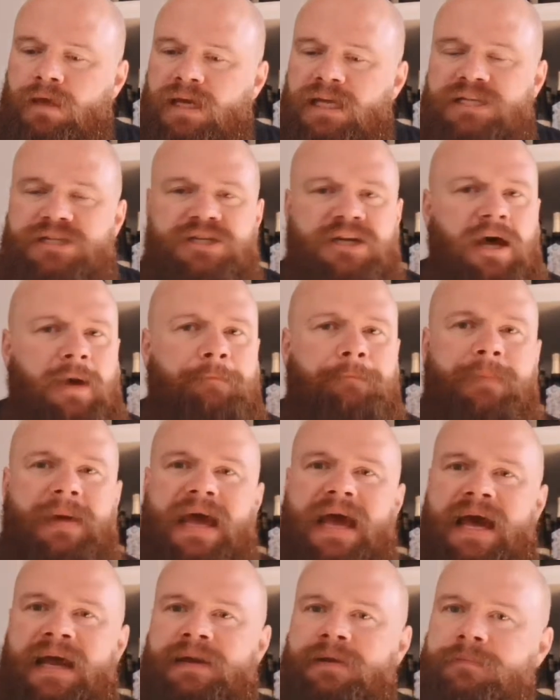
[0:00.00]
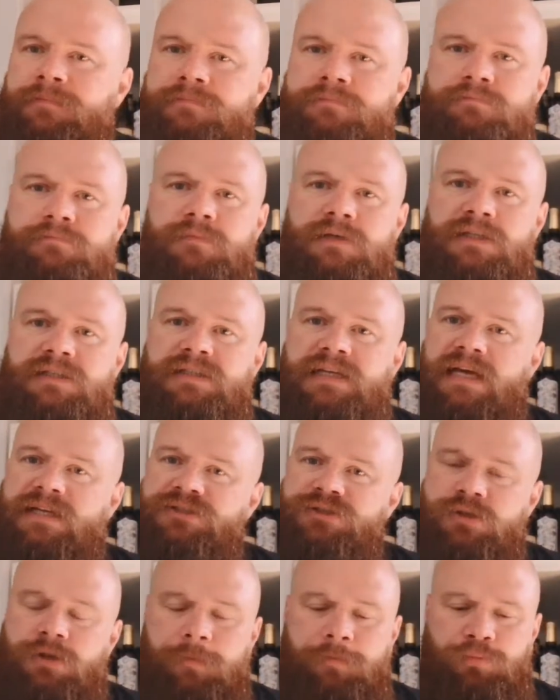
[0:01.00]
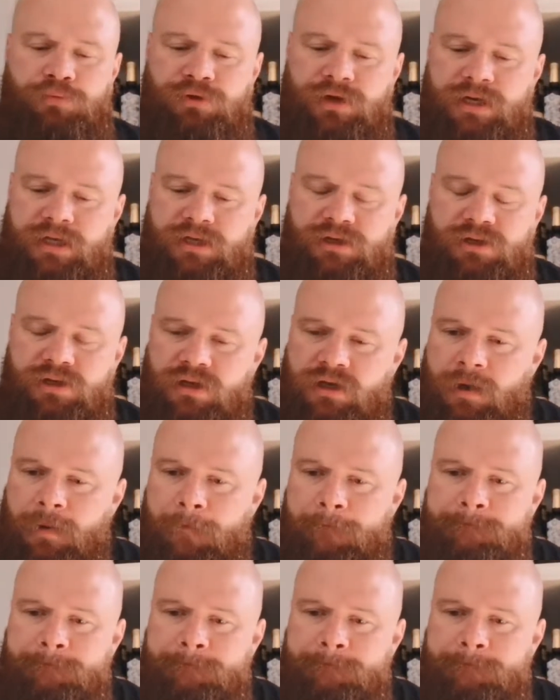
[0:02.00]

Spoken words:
bad. It's actually pretty good,